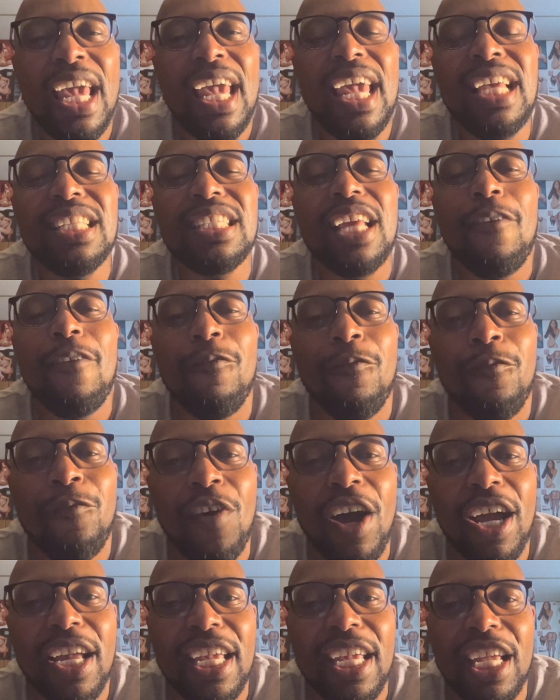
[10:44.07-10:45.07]
He's a
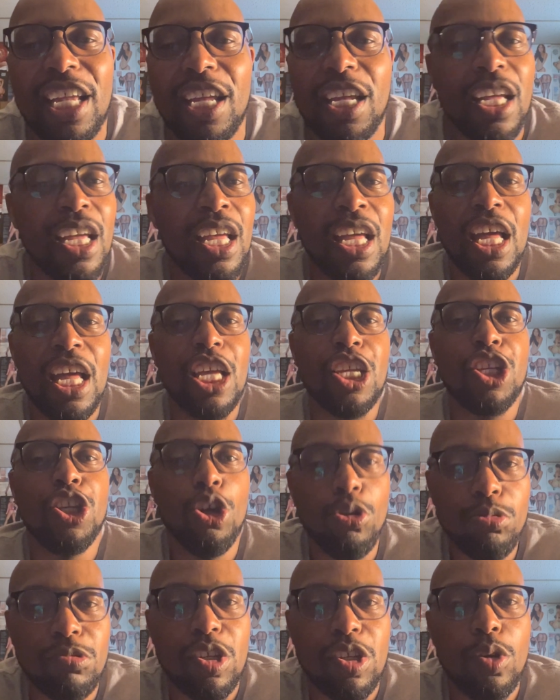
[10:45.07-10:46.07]
fucking
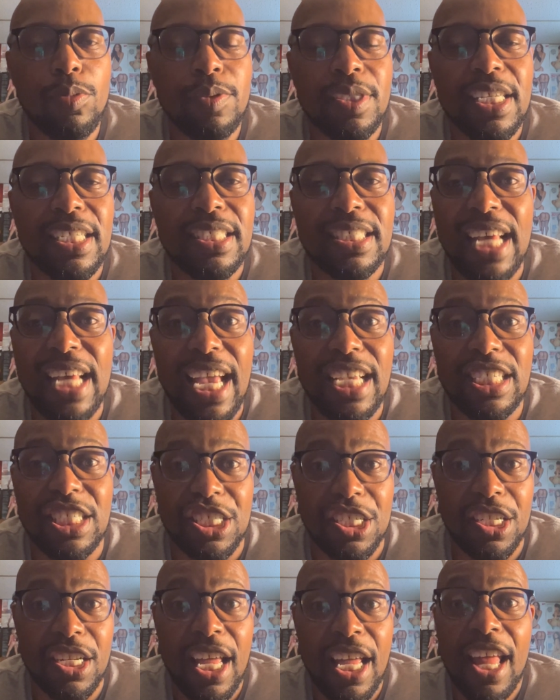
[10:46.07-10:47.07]
YouTube
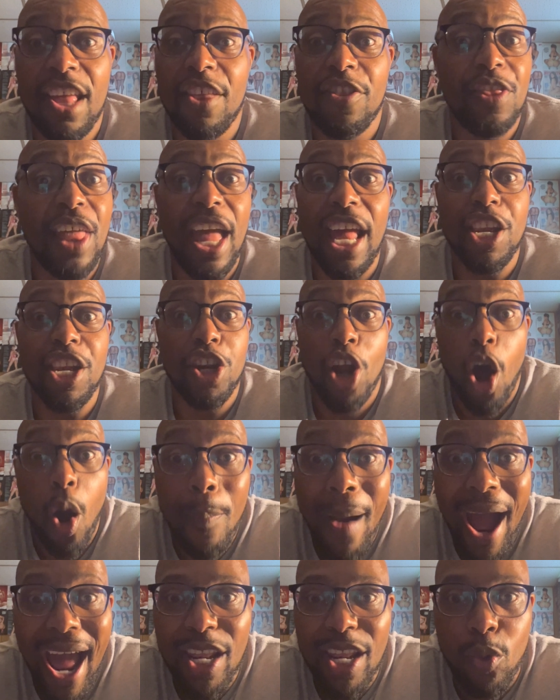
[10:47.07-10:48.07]
sensation that
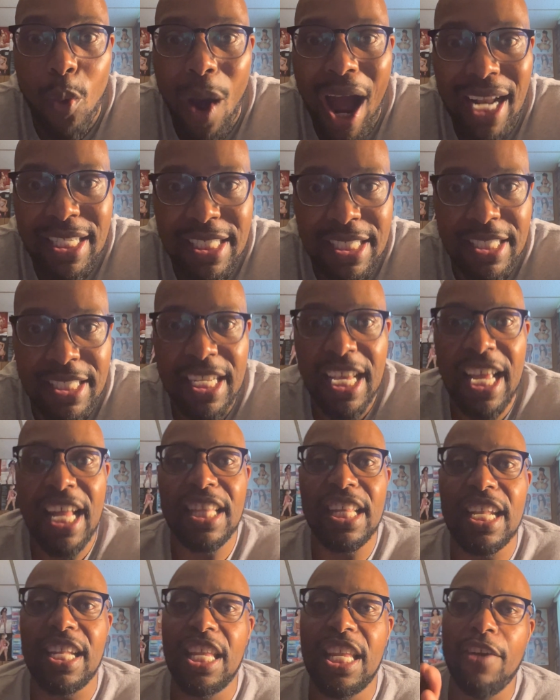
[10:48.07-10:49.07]
nobody watches.
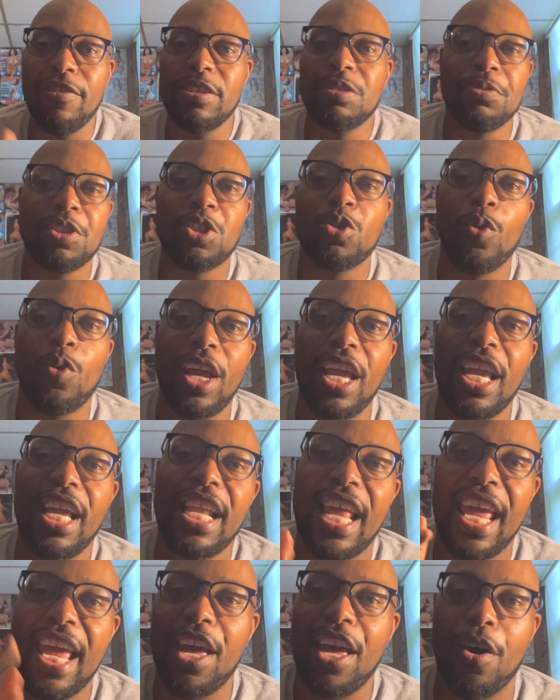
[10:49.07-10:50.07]
The difference
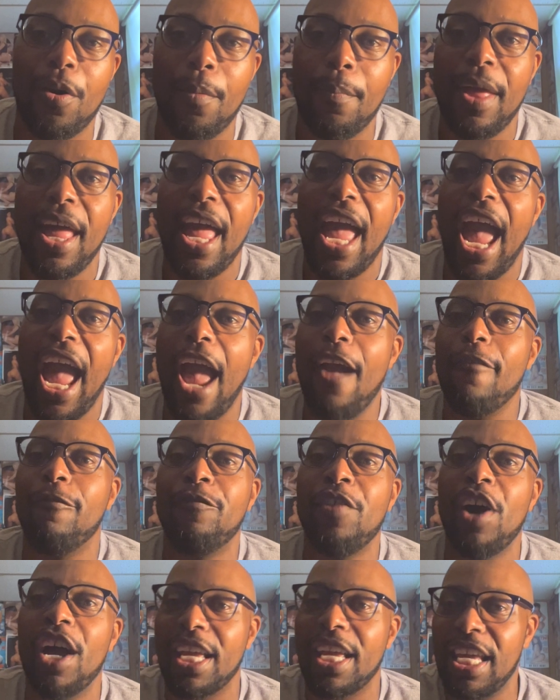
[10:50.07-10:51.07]
between him and
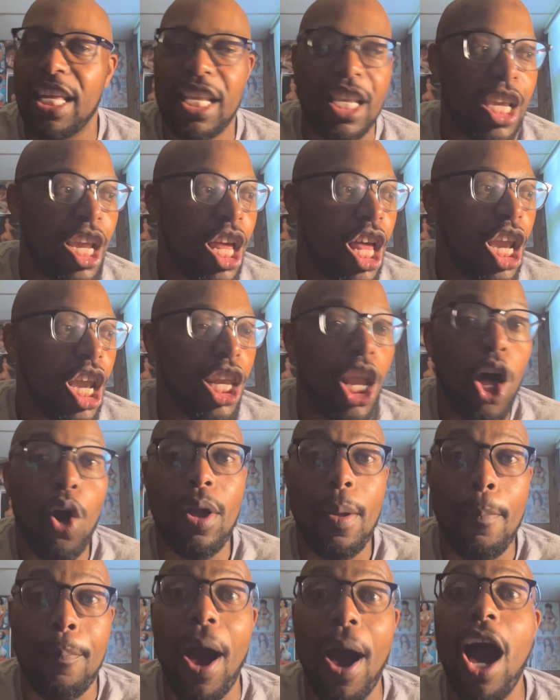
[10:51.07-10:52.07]
fucking
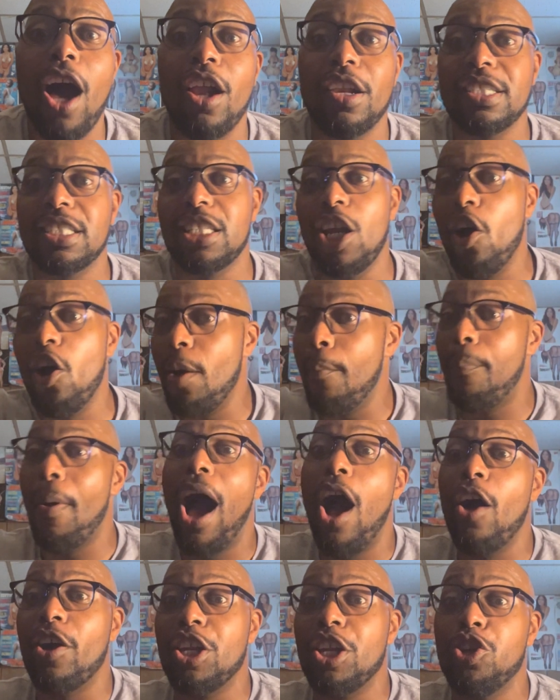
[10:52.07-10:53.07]
Logan Paul is Logan
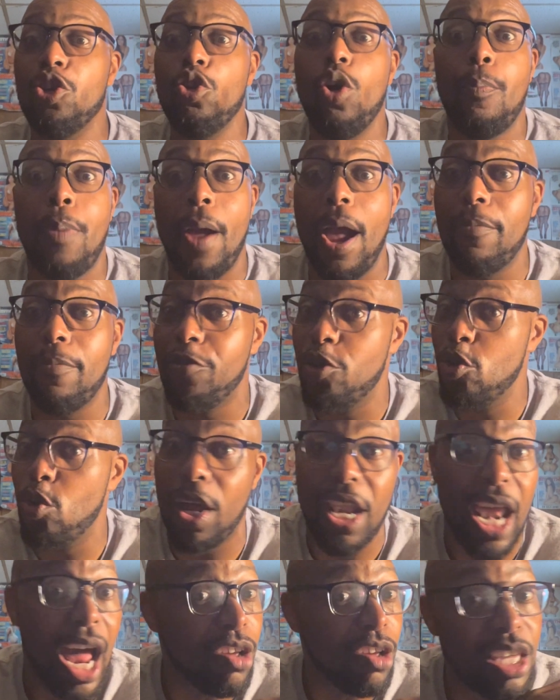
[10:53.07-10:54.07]
Paul can do a pay-per-view,
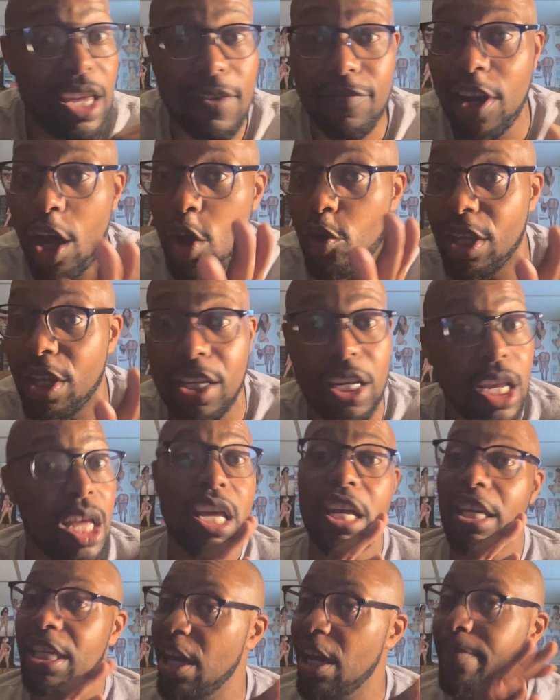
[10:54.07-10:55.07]
and I'll give
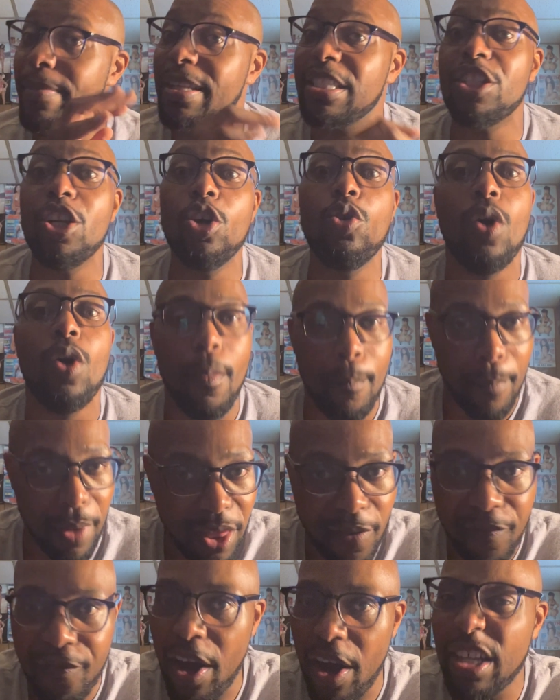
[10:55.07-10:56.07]
him his due.
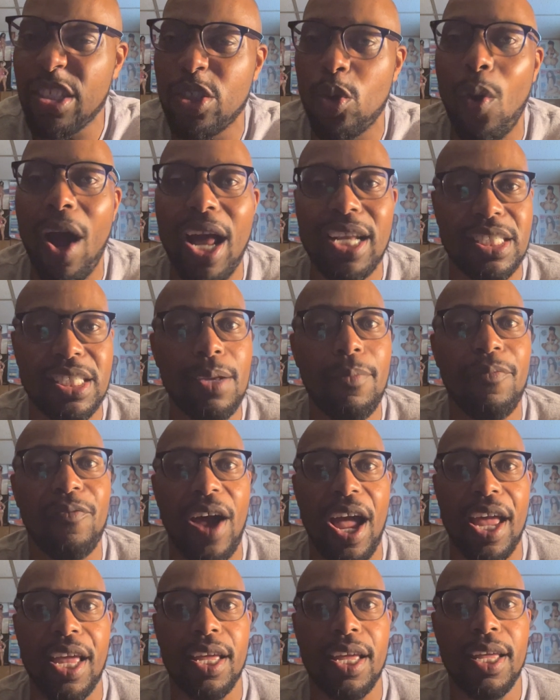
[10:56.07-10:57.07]
Motherfuckers will watch him
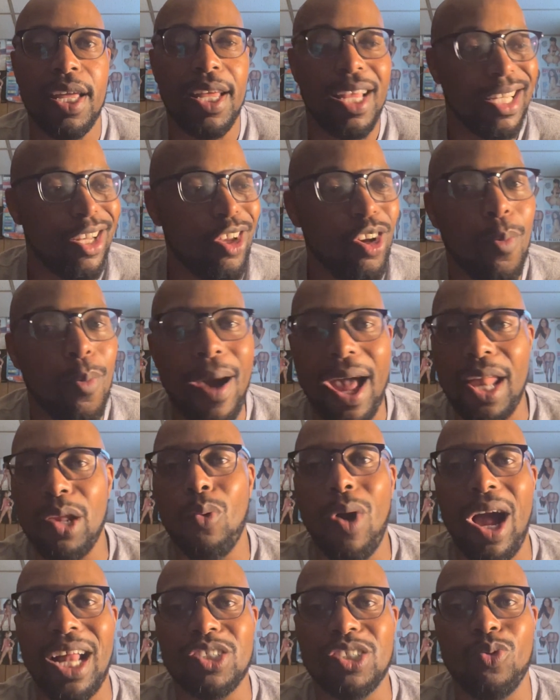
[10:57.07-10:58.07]
fight. Don't nobody
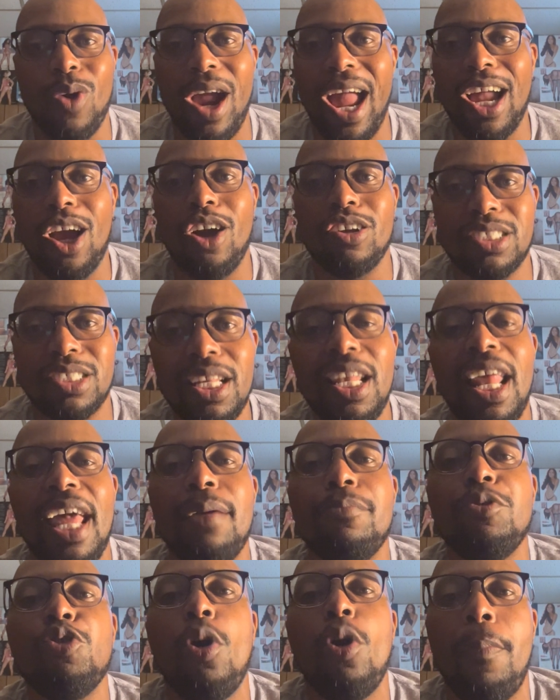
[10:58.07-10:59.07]
watch Ryan Garcia. Let
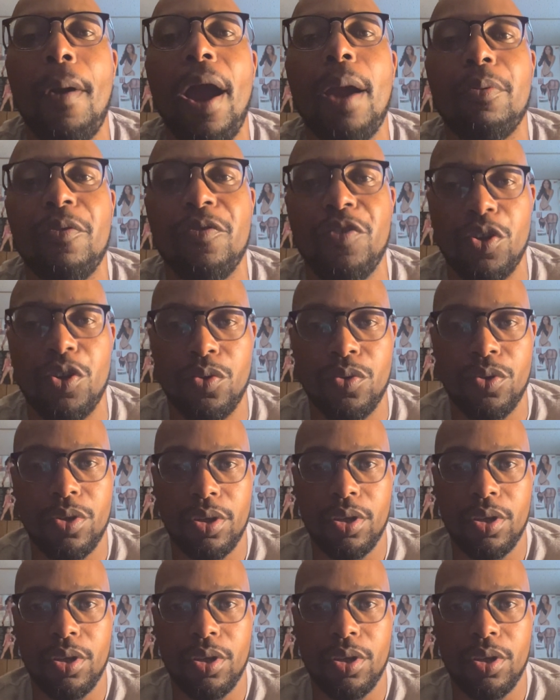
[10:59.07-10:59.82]
him do a pay-per-view.